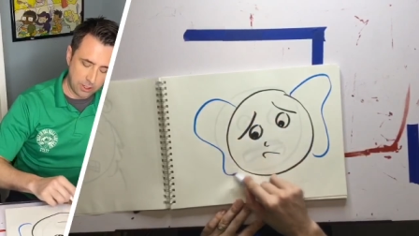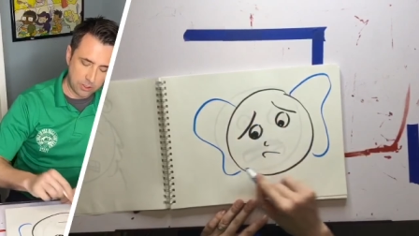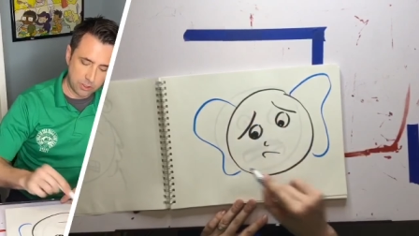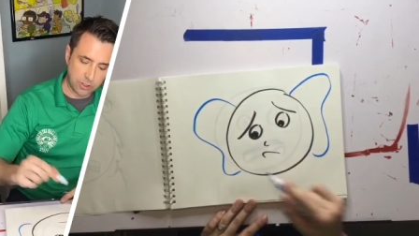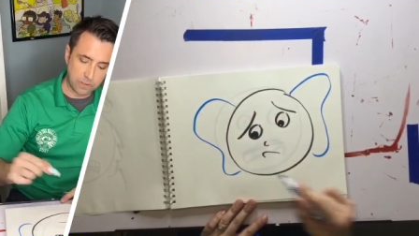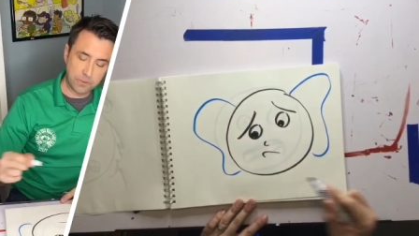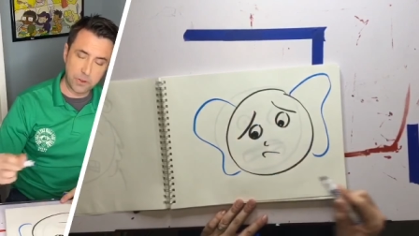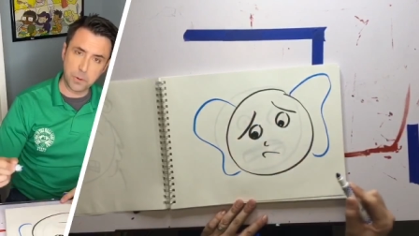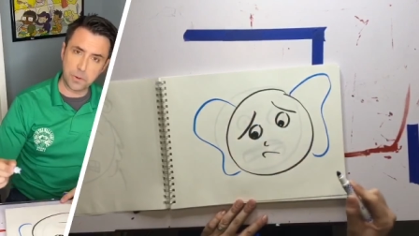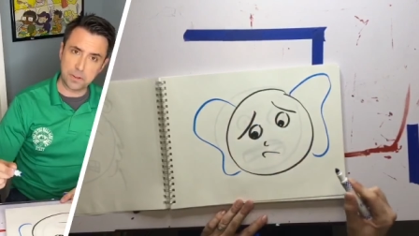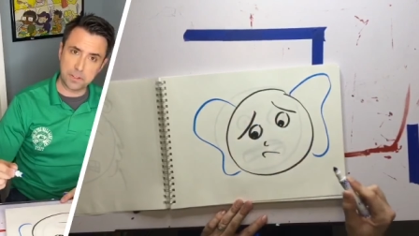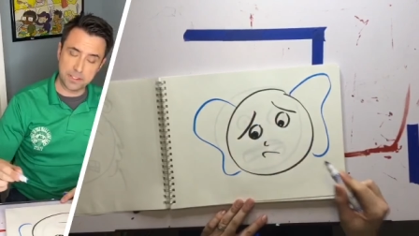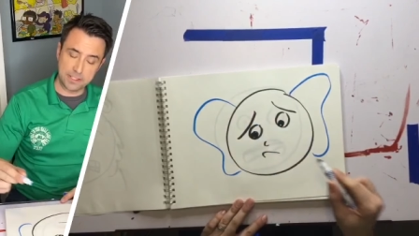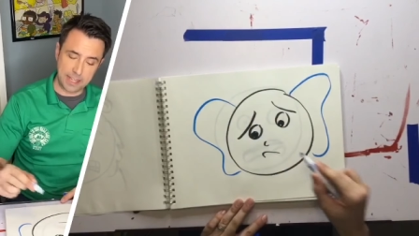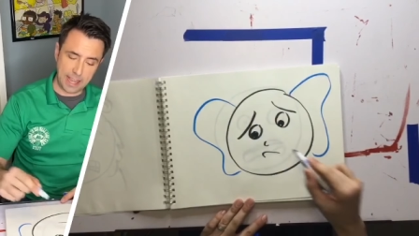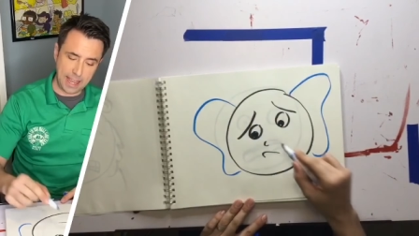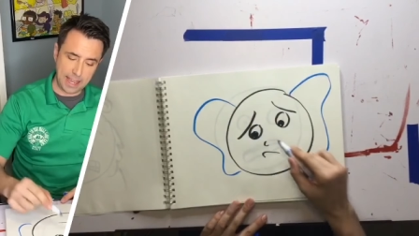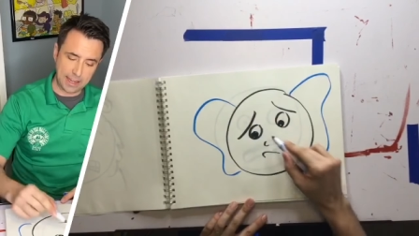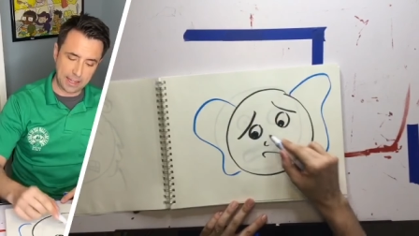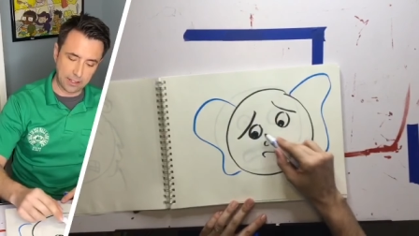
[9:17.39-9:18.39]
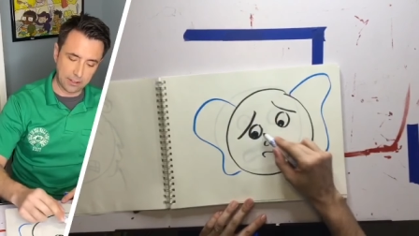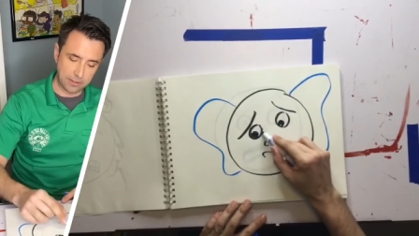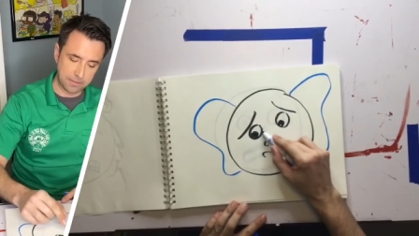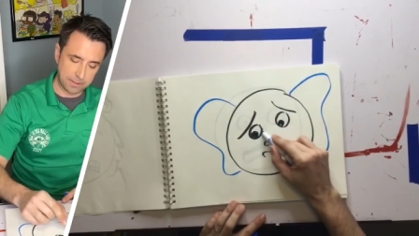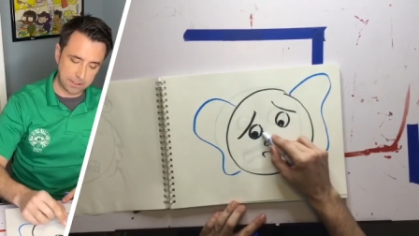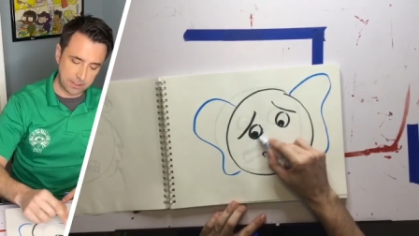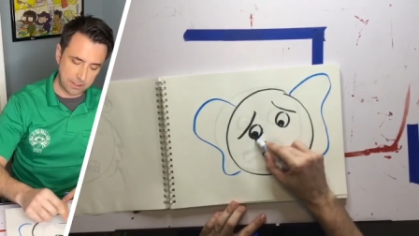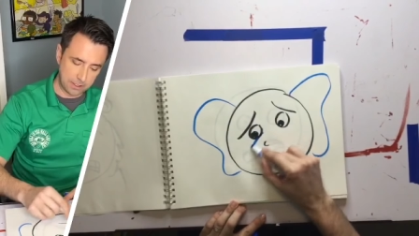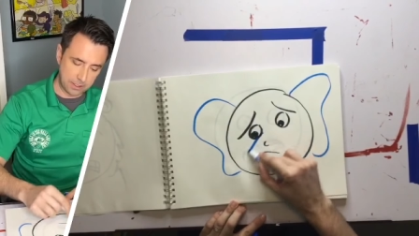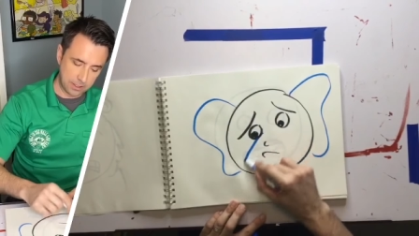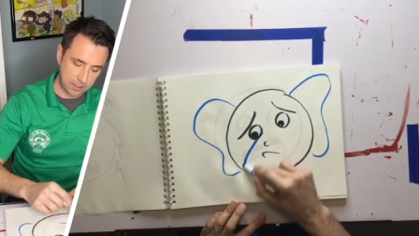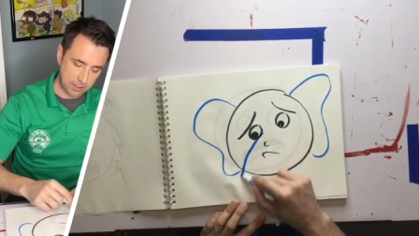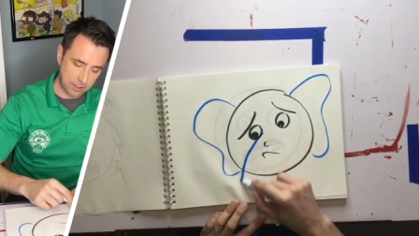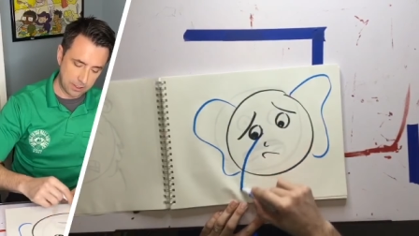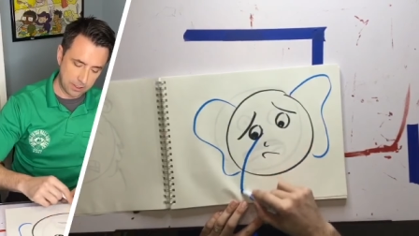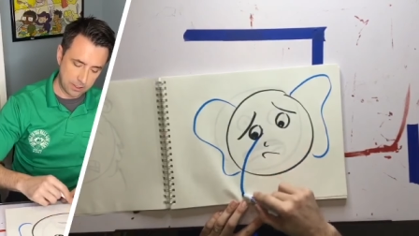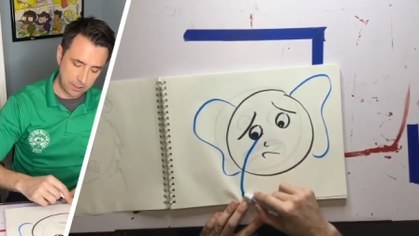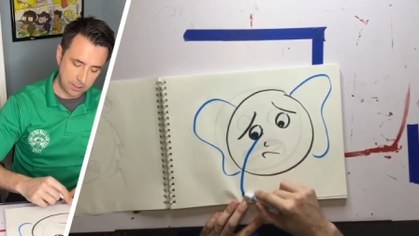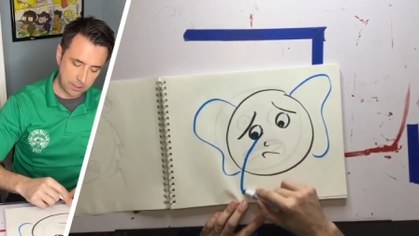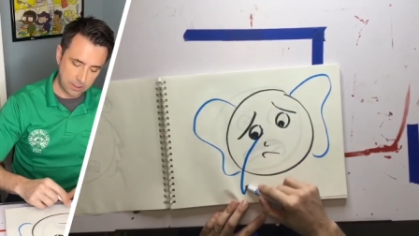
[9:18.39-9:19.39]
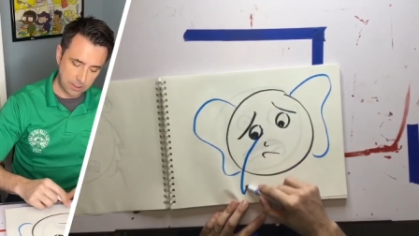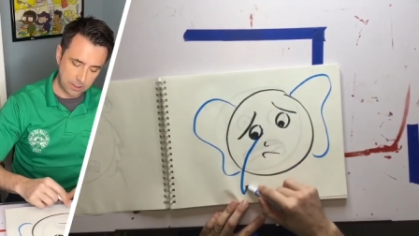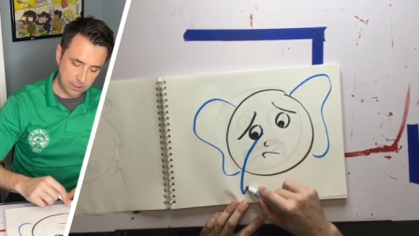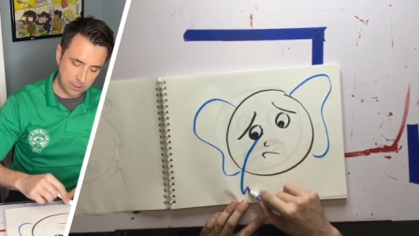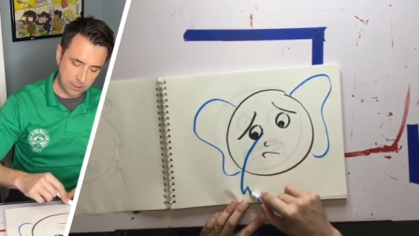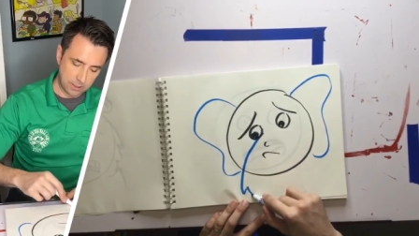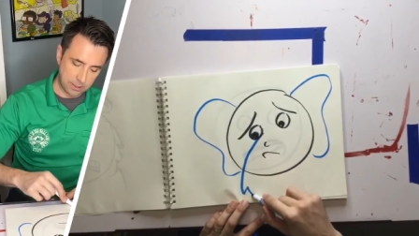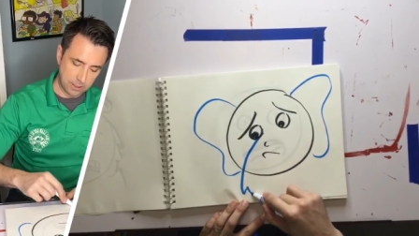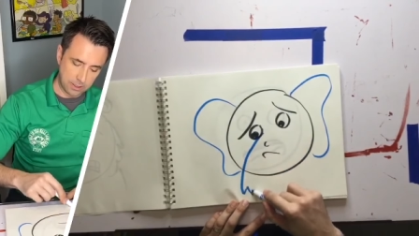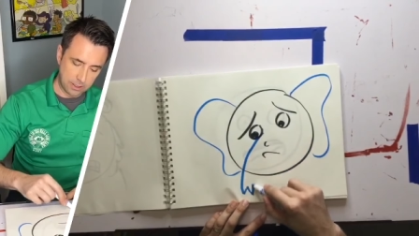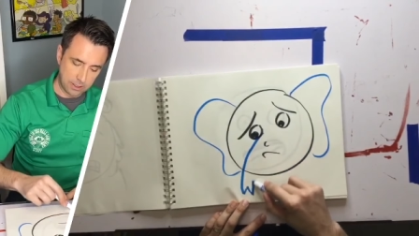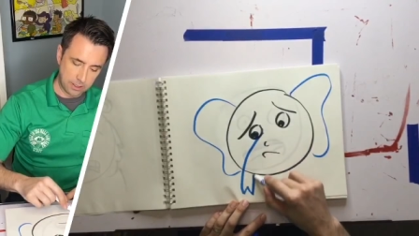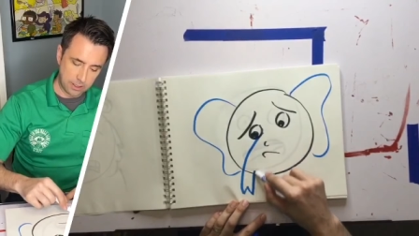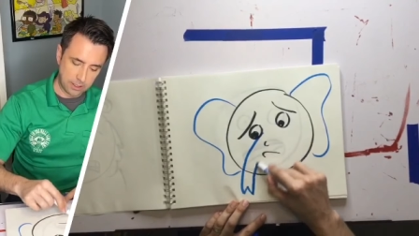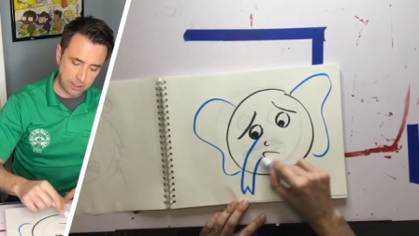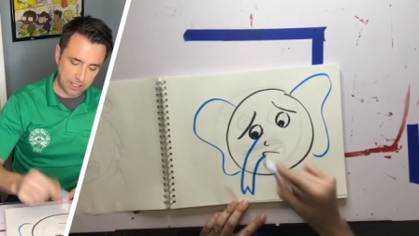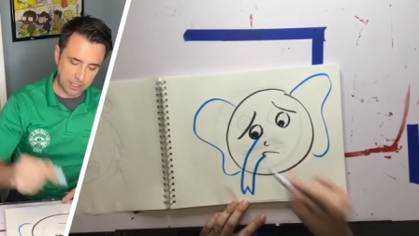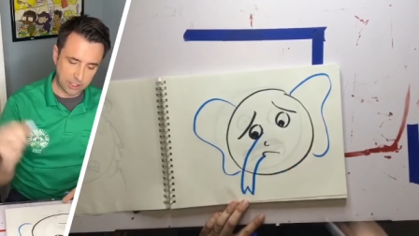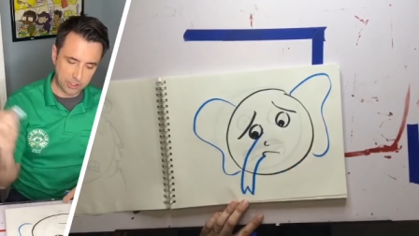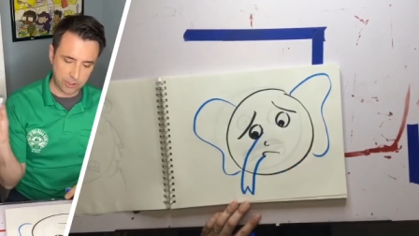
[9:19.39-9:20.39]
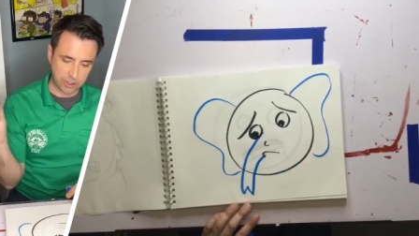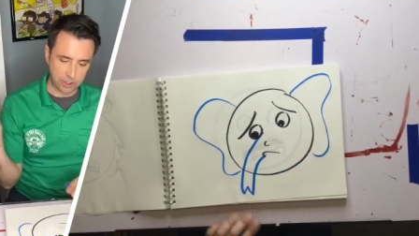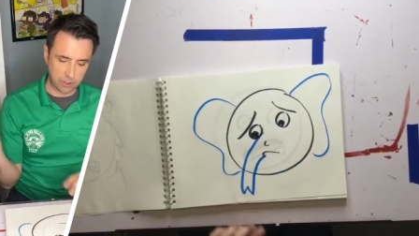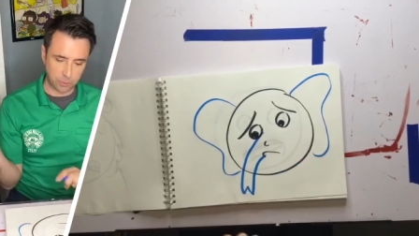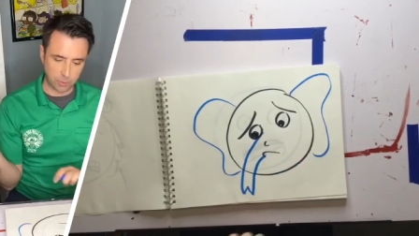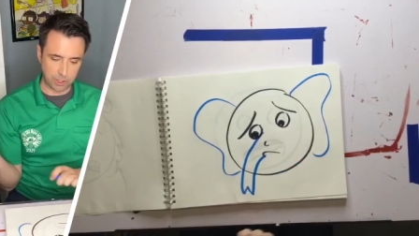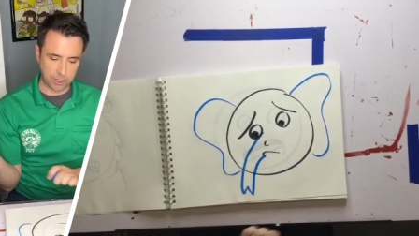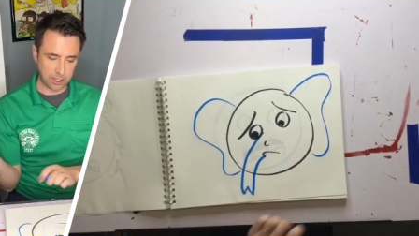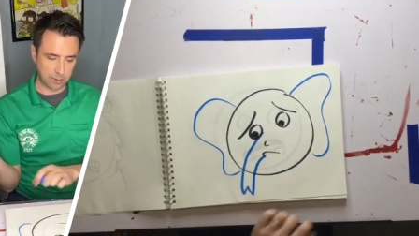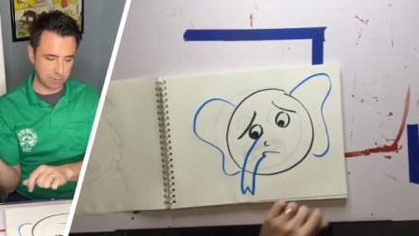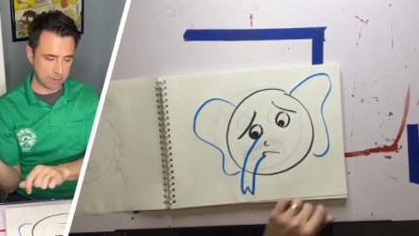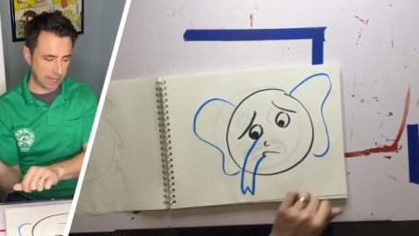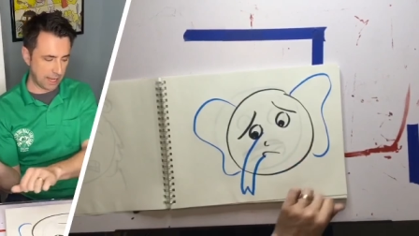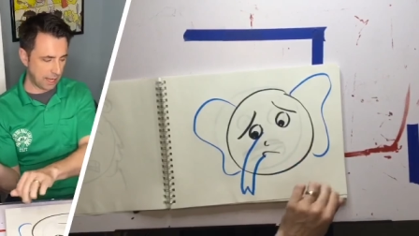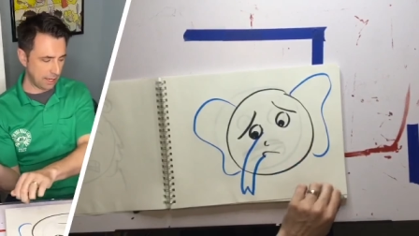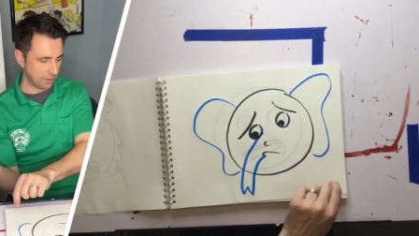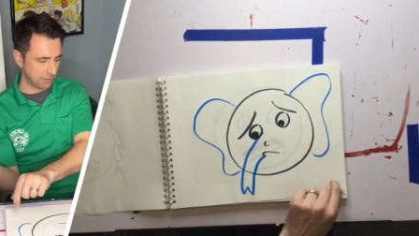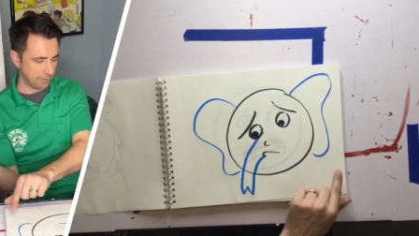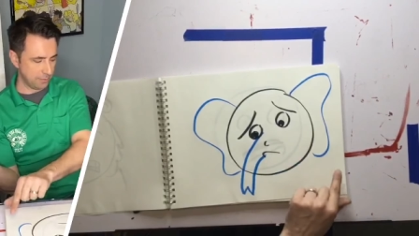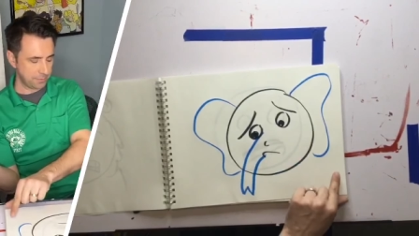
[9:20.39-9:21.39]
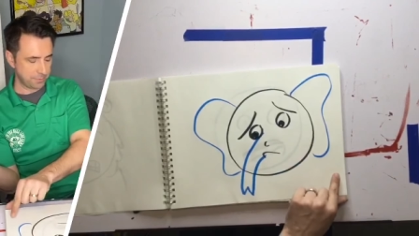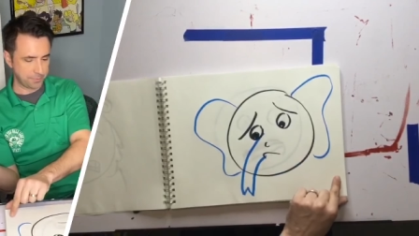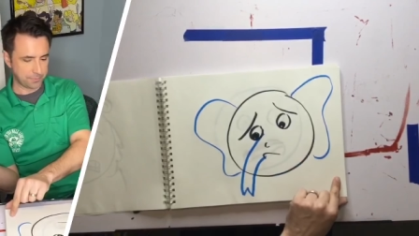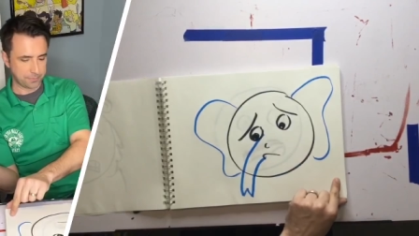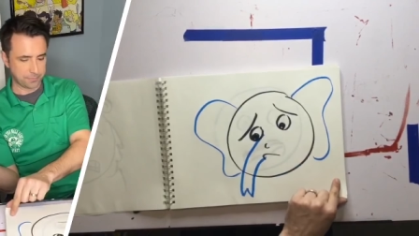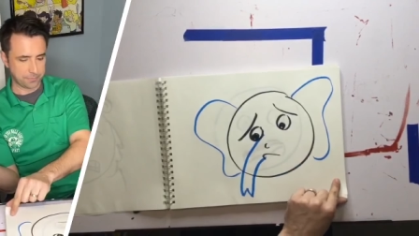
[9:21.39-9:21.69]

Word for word: So if you were a sad elephant, that trunk would come down.